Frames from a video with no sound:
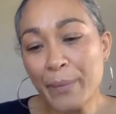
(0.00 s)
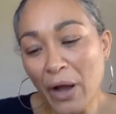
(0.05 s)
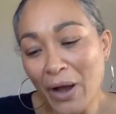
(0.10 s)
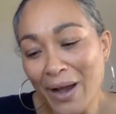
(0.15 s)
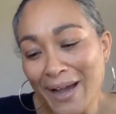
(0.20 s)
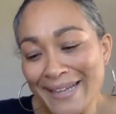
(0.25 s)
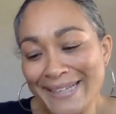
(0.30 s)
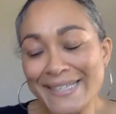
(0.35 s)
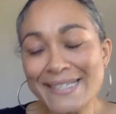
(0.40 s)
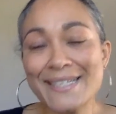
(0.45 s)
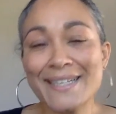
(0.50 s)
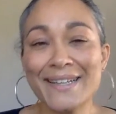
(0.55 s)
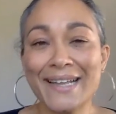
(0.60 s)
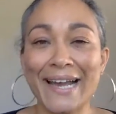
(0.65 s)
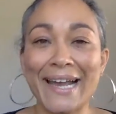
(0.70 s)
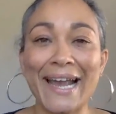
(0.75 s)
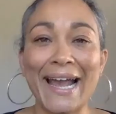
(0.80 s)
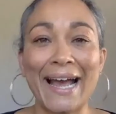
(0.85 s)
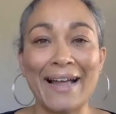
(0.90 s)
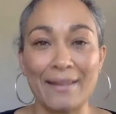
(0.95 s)

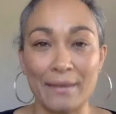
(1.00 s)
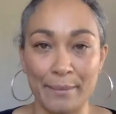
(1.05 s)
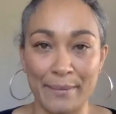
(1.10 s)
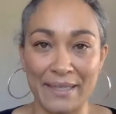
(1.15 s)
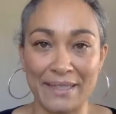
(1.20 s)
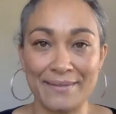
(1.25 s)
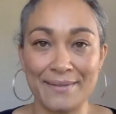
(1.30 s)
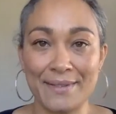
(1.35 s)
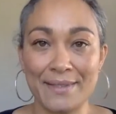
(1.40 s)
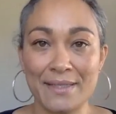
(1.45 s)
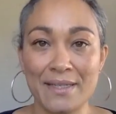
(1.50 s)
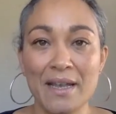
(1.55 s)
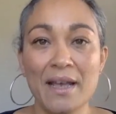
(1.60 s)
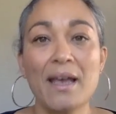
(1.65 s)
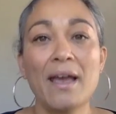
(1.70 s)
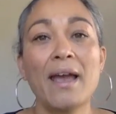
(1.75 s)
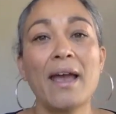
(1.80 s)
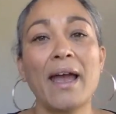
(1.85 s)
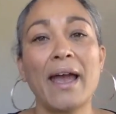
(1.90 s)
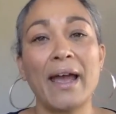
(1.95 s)
isolate elements
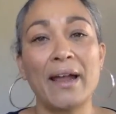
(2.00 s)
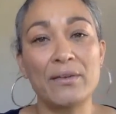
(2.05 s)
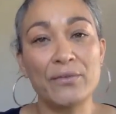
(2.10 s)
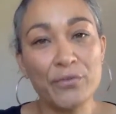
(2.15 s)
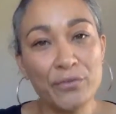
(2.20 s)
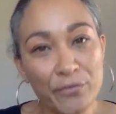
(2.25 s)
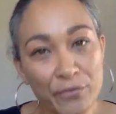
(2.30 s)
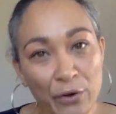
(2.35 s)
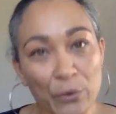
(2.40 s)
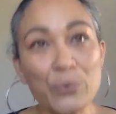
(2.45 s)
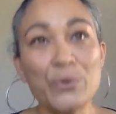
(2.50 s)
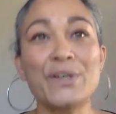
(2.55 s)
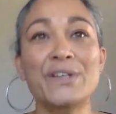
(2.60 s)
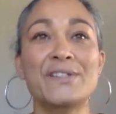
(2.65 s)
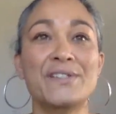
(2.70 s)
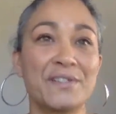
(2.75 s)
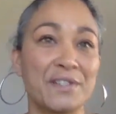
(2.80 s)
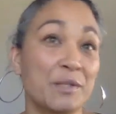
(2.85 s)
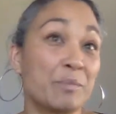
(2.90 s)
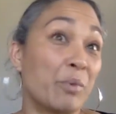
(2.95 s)
and
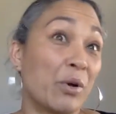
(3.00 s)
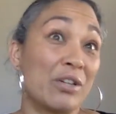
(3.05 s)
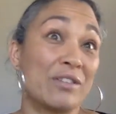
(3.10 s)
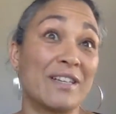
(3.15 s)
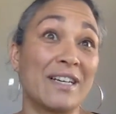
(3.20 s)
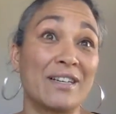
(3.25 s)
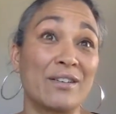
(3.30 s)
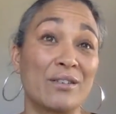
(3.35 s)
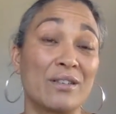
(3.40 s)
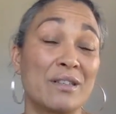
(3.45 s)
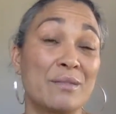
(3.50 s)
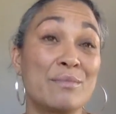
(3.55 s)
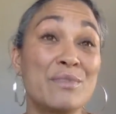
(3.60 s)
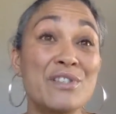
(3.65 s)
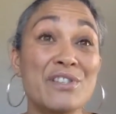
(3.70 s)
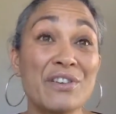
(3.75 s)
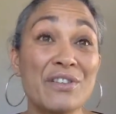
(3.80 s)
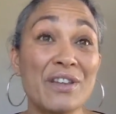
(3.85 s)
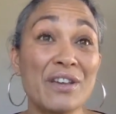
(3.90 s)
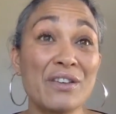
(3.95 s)
focus and spotlight on them
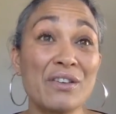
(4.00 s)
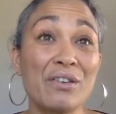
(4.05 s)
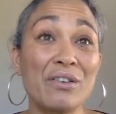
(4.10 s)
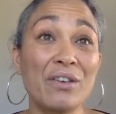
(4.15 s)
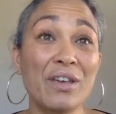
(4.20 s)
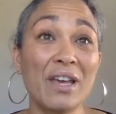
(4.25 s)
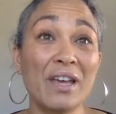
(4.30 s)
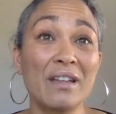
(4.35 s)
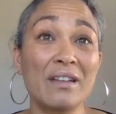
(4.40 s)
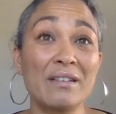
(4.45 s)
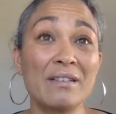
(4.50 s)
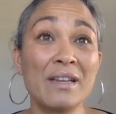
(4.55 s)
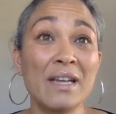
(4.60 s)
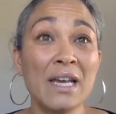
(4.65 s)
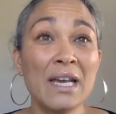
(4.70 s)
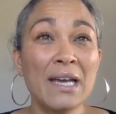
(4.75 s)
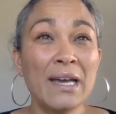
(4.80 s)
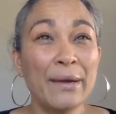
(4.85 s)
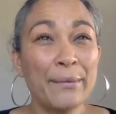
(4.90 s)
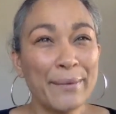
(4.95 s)
so that you can
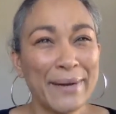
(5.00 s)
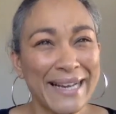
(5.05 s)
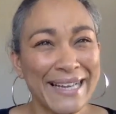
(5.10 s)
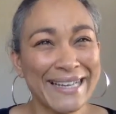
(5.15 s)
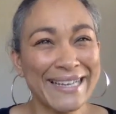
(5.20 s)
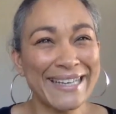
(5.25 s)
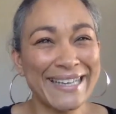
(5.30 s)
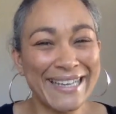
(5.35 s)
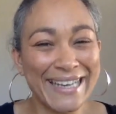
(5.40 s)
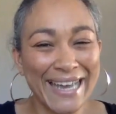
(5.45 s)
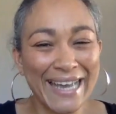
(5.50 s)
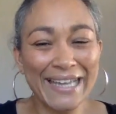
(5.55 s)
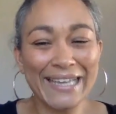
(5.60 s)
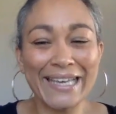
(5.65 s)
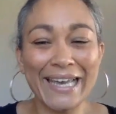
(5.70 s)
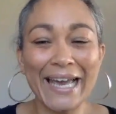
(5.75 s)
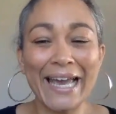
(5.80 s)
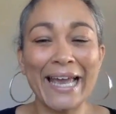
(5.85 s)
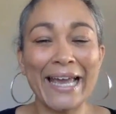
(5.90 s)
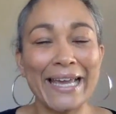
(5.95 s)
really get
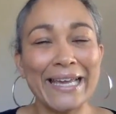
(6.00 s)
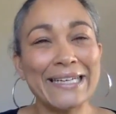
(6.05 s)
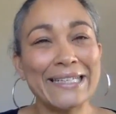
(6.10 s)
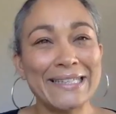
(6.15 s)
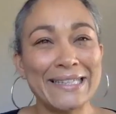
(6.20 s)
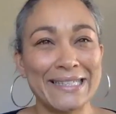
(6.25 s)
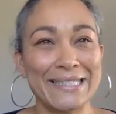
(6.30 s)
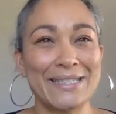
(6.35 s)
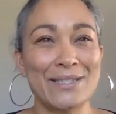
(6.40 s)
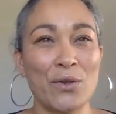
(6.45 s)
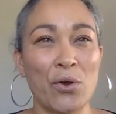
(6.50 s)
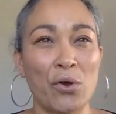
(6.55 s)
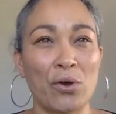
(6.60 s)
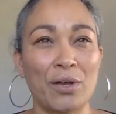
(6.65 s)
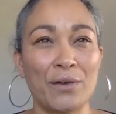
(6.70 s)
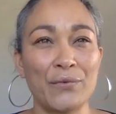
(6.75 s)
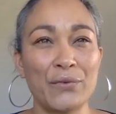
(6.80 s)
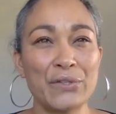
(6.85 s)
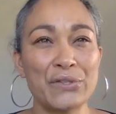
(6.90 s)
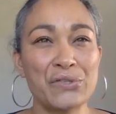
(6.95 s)
your head in the song.
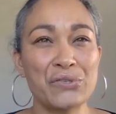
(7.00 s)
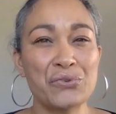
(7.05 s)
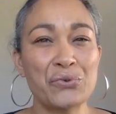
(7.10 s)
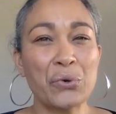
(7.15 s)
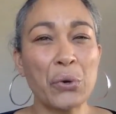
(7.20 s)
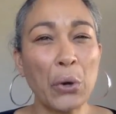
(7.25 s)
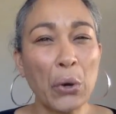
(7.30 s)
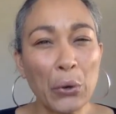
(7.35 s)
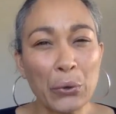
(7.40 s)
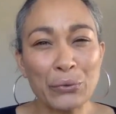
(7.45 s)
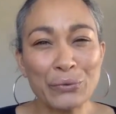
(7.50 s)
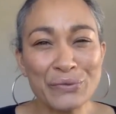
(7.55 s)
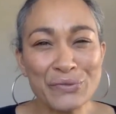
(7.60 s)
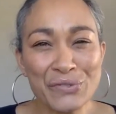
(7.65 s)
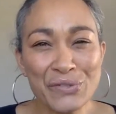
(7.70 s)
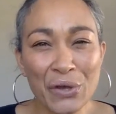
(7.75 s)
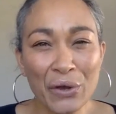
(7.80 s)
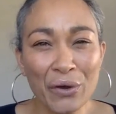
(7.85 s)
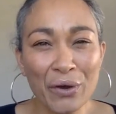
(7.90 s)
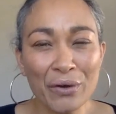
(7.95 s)
If it's your own
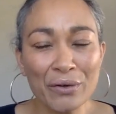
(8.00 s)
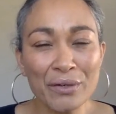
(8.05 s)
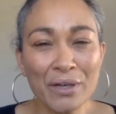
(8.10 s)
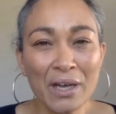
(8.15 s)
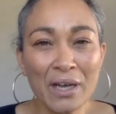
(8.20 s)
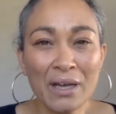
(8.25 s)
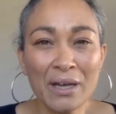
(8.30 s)
song,